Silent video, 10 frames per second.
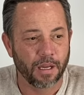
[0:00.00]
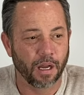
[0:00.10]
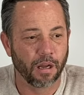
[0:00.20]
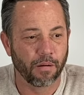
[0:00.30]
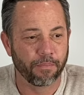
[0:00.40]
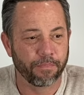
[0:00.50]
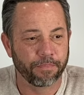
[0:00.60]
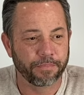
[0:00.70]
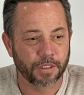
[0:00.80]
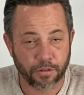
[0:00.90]

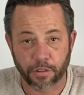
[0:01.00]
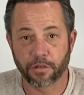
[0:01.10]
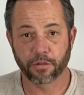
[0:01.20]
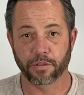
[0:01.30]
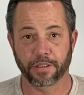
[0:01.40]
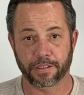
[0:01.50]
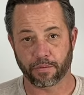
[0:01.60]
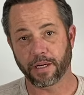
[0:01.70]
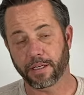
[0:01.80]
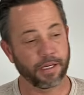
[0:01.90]
So you're new to this,
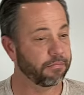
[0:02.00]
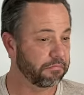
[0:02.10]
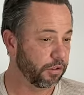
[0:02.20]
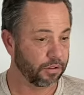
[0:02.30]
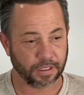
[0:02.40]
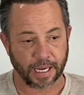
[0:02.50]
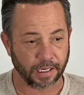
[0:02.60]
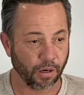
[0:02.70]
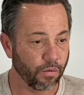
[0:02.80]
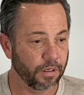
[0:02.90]
right? And you just got
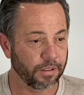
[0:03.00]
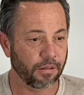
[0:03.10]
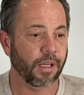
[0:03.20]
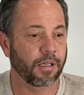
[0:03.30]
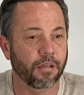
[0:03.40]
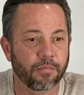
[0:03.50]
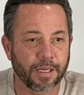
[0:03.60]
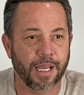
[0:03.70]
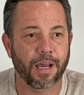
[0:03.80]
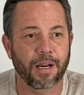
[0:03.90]
going. You're like, oh my
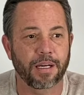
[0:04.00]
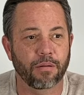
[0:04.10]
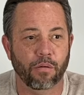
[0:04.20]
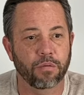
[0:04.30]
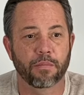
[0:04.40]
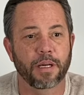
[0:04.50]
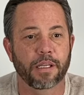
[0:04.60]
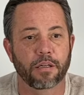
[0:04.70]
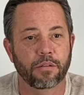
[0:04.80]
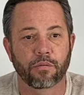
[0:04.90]
God, what am I going
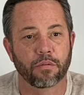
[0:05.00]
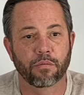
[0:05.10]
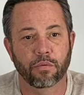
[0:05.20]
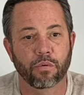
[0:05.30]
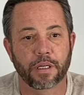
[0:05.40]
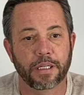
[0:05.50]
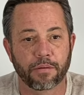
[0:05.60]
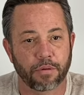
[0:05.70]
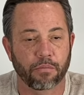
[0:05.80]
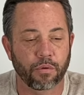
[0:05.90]
to do?
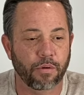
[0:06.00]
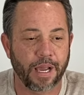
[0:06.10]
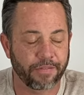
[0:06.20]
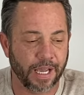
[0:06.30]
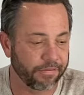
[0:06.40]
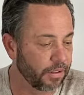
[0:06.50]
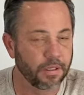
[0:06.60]
What do I have to have?